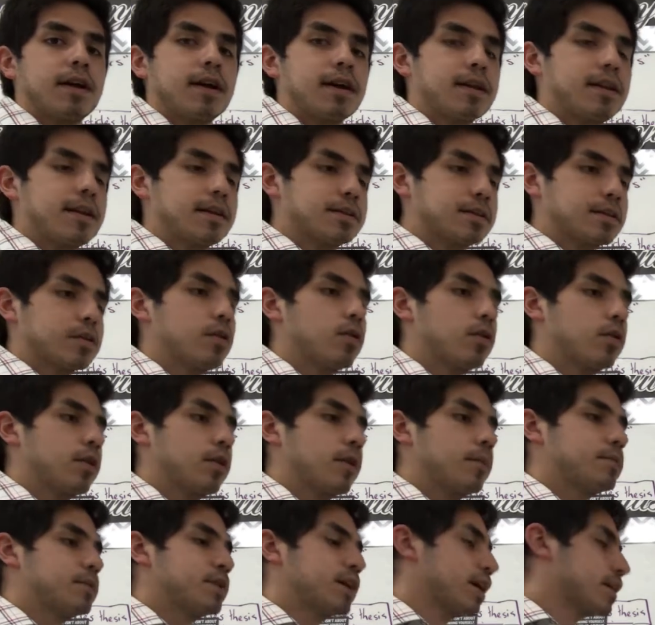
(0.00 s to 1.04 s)
That's the whole
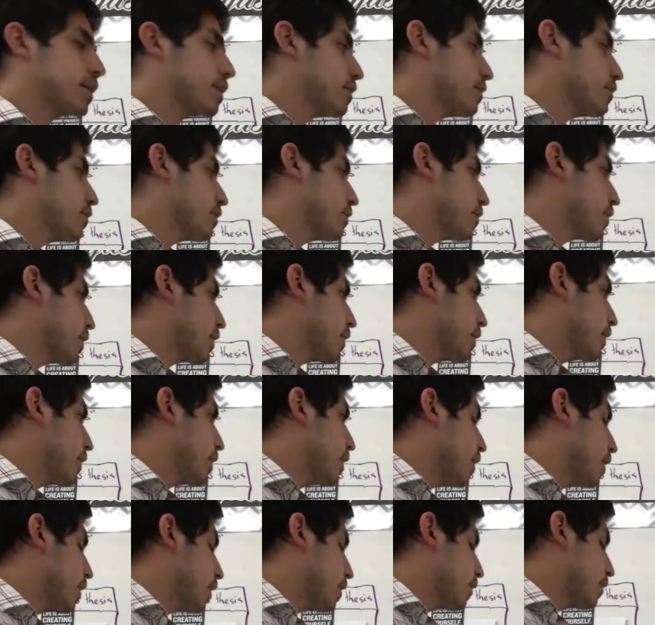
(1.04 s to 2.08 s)
objective
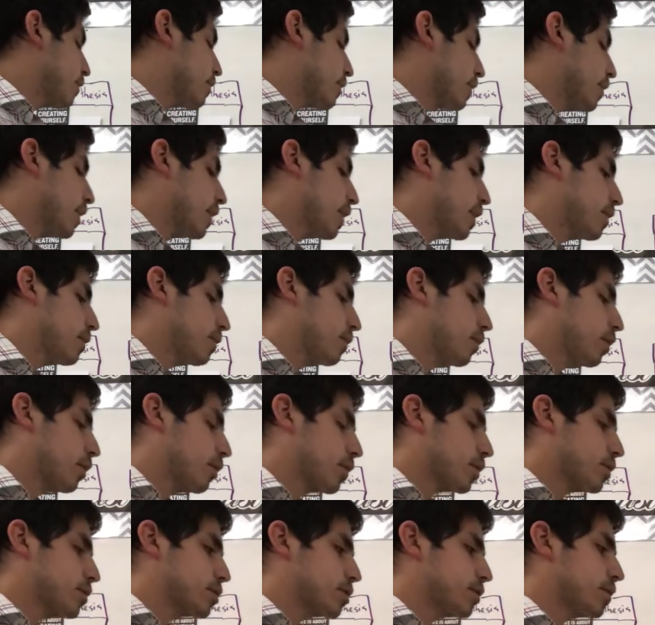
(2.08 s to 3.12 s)
of what we're
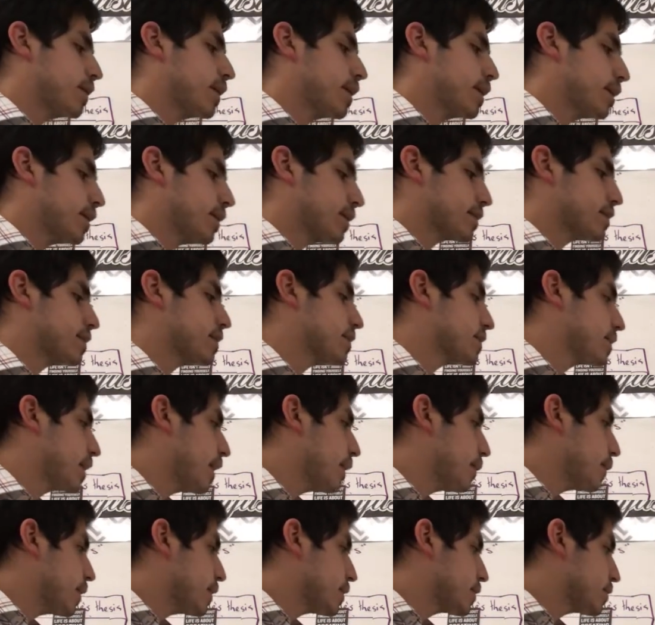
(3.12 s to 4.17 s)
doing in this
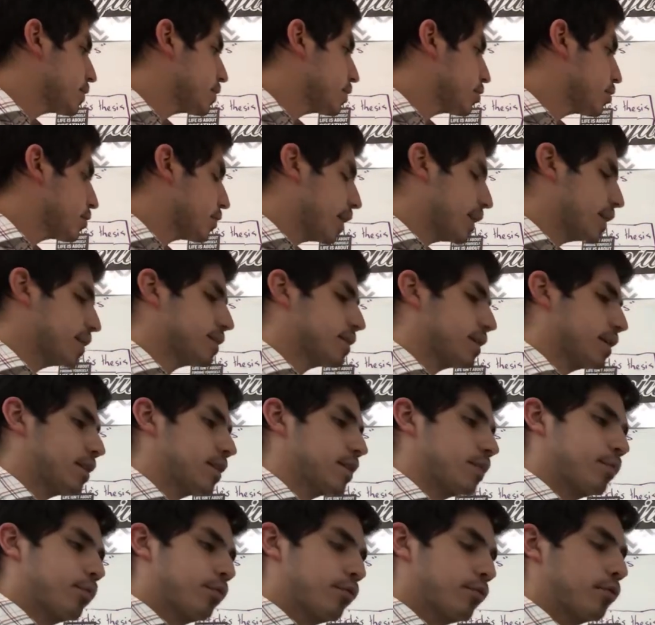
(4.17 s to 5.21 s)
assignment, is to translate the
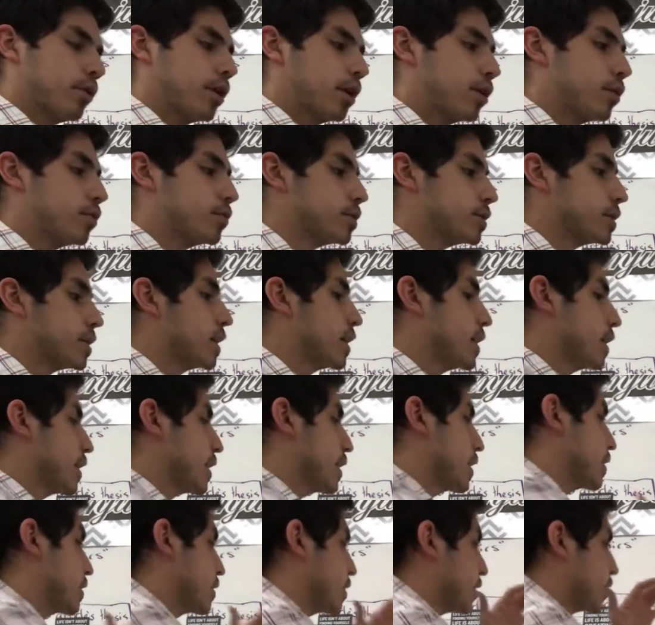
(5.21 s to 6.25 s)
prose
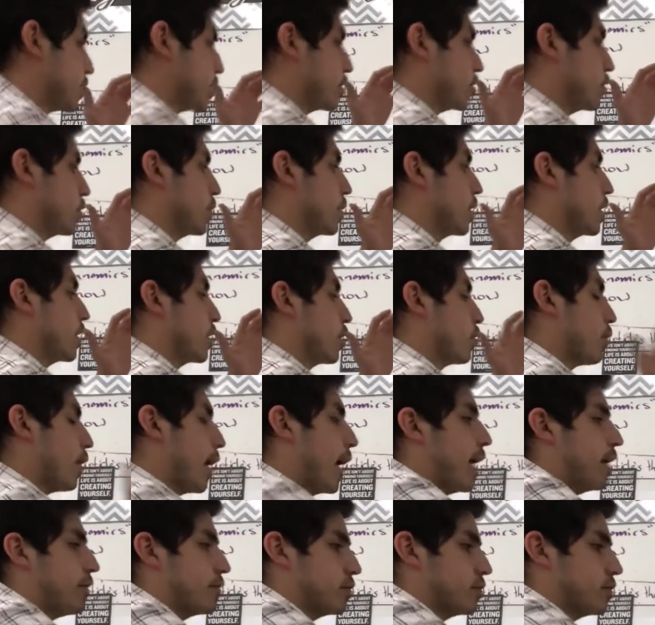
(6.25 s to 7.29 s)
into
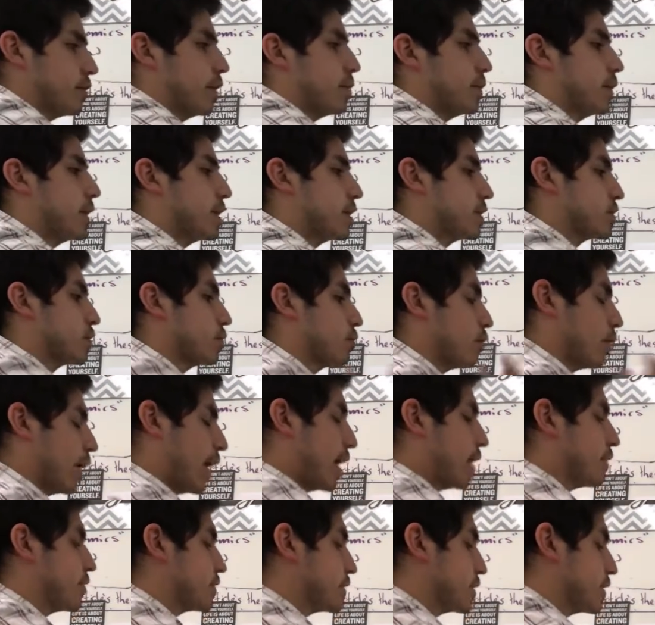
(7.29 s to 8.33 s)
graphs, right? Because
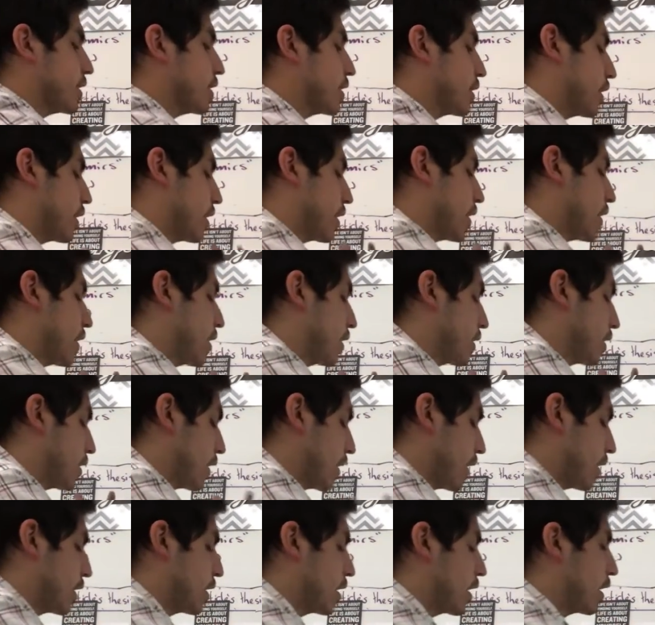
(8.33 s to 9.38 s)
graphs
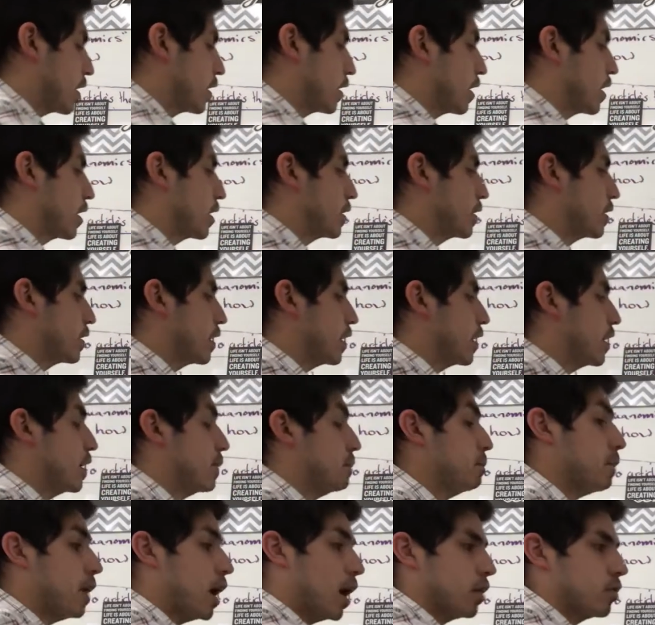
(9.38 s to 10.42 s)
and
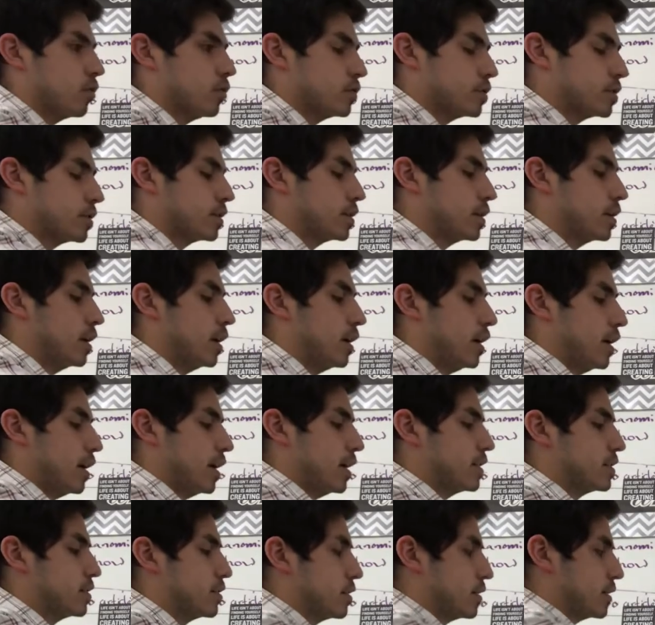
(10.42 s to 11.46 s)
models,
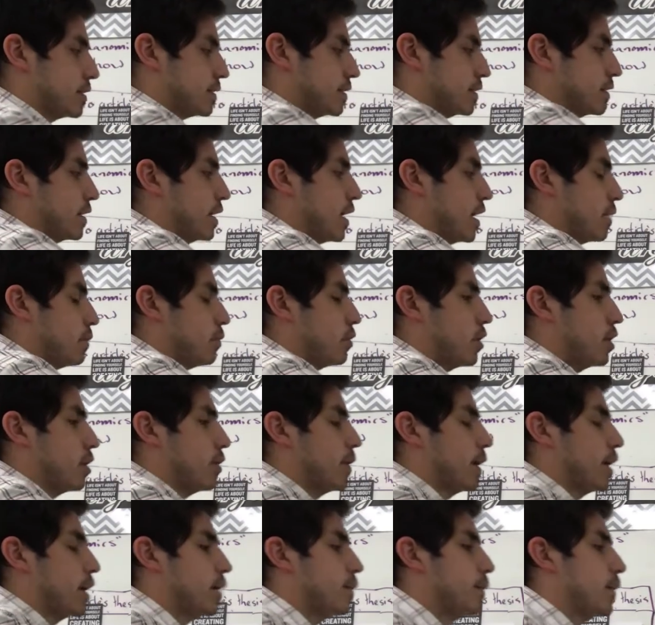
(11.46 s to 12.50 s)
and so this is a
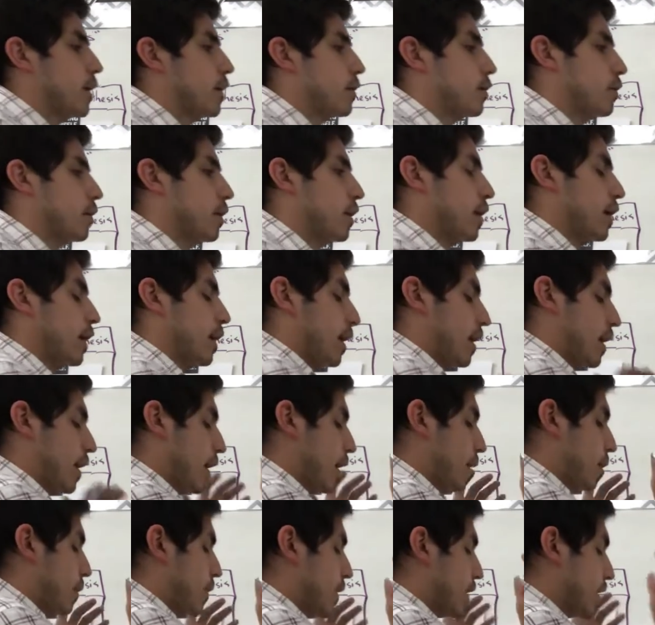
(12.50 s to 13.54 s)
game-theoretic model,
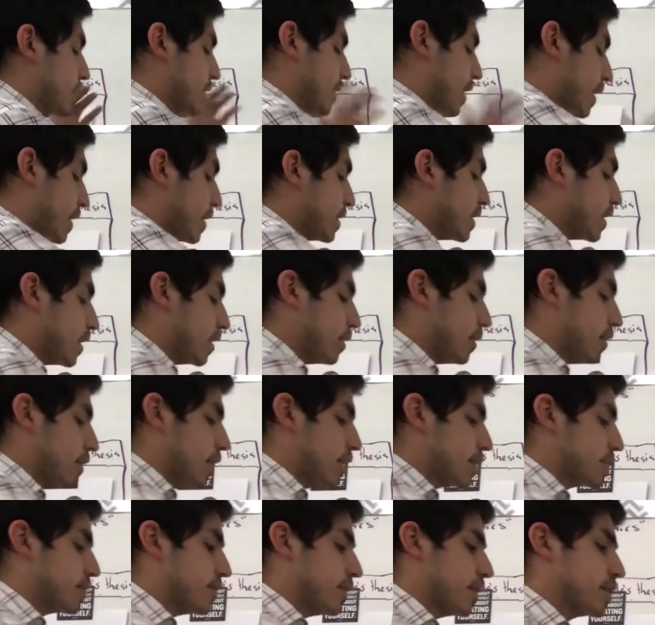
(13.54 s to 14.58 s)
because they can tell
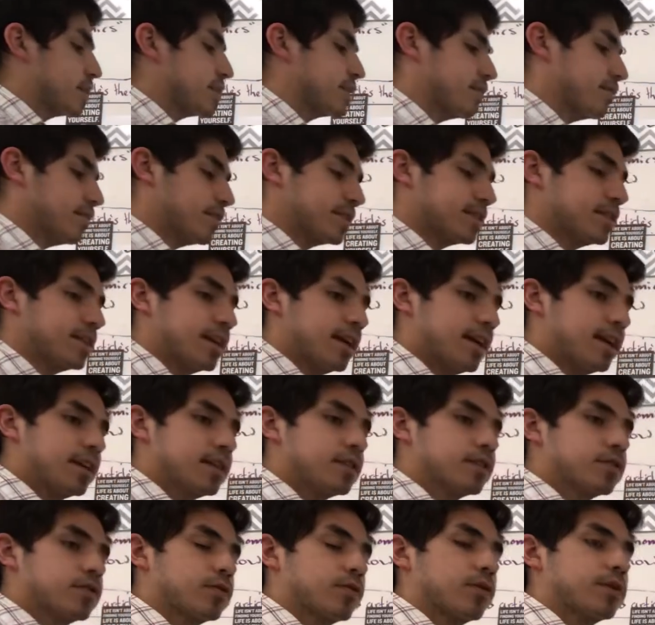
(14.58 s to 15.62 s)
us very sophisticated
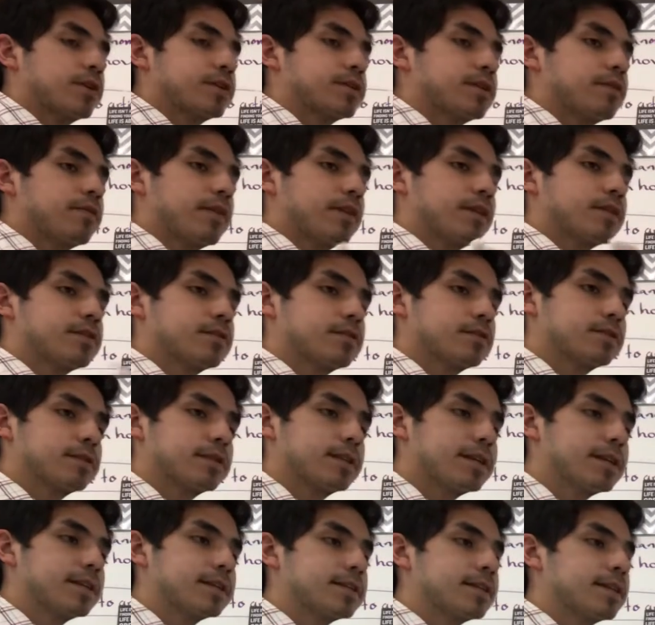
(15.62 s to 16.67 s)
stories in very
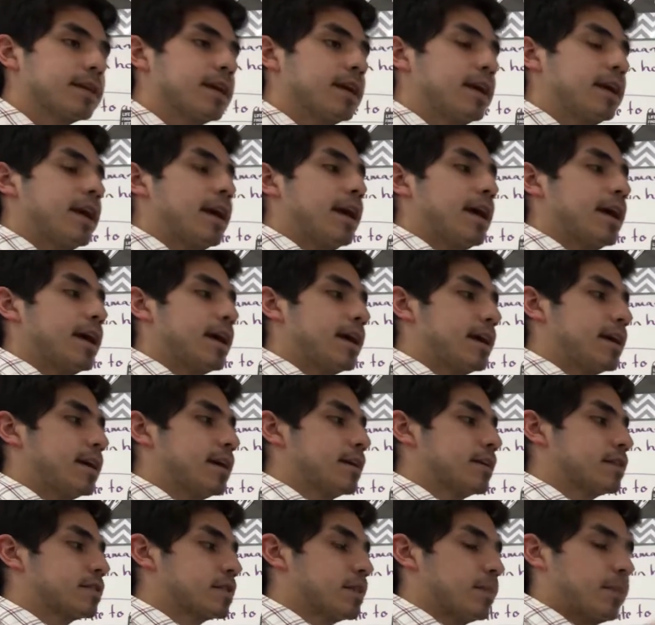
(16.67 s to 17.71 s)
succinct and
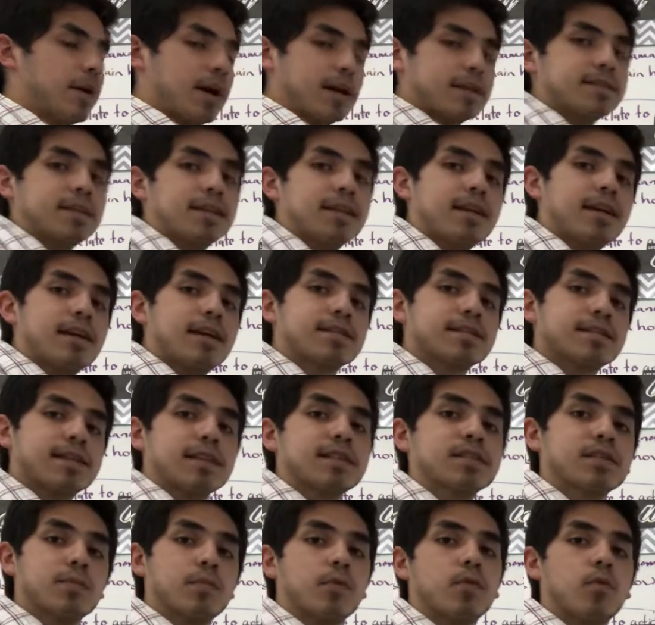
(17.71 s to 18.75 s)
surprisingly
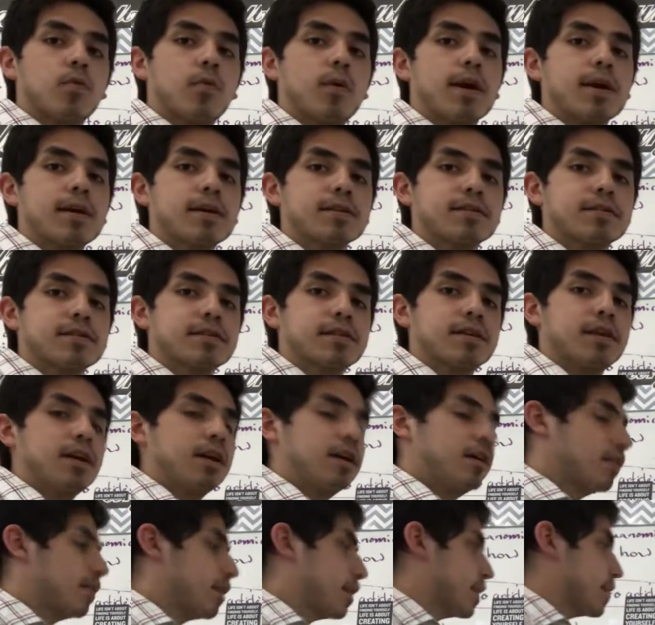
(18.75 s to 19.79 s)
accessible ways,
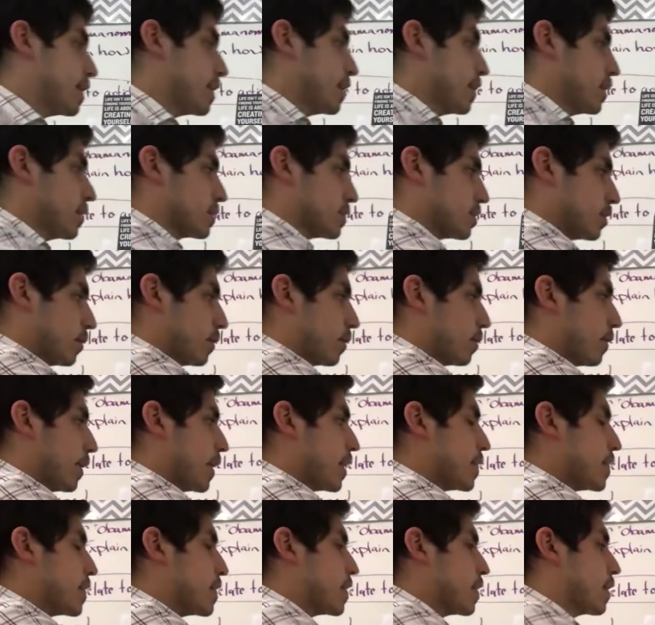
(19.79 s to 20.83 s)
right? So right
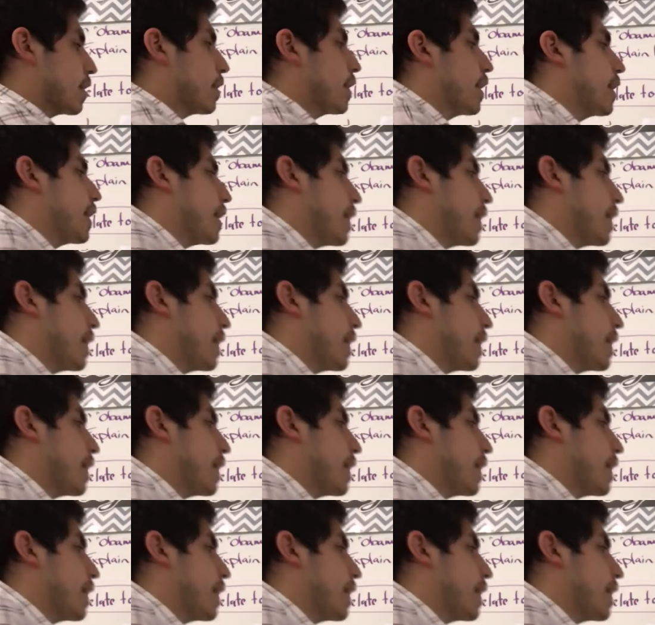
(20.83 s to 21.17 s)
here I